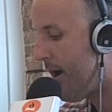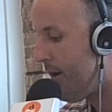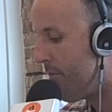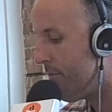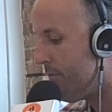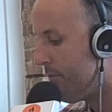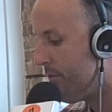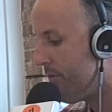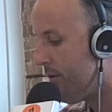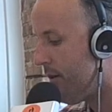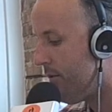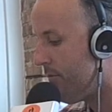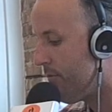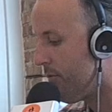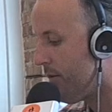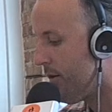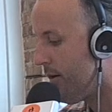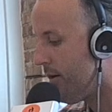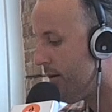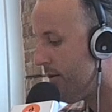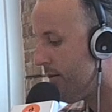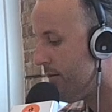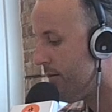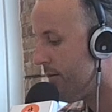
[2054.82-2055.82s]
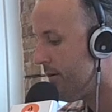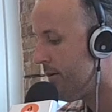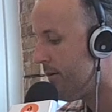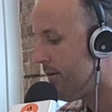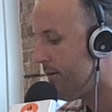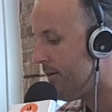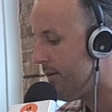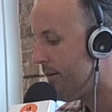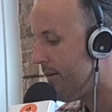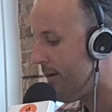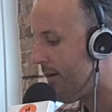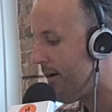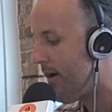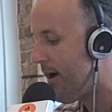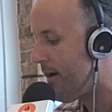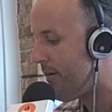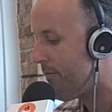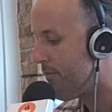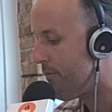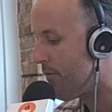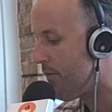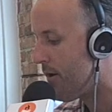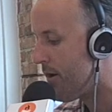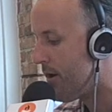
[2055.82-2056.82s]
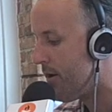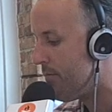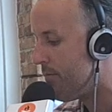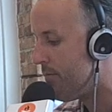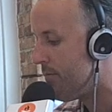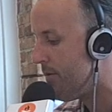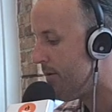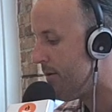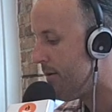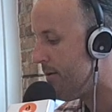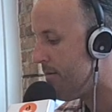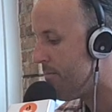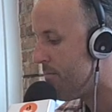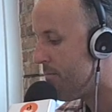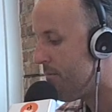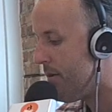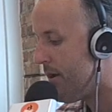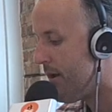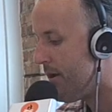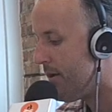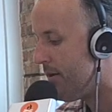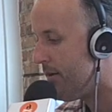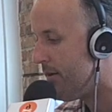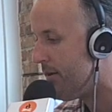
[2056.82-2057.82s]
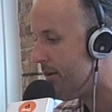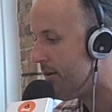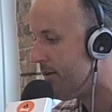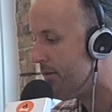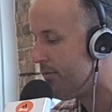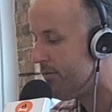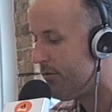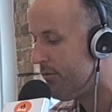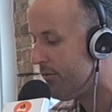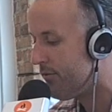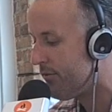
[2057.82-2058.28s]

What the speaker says: app software, iframe embedded in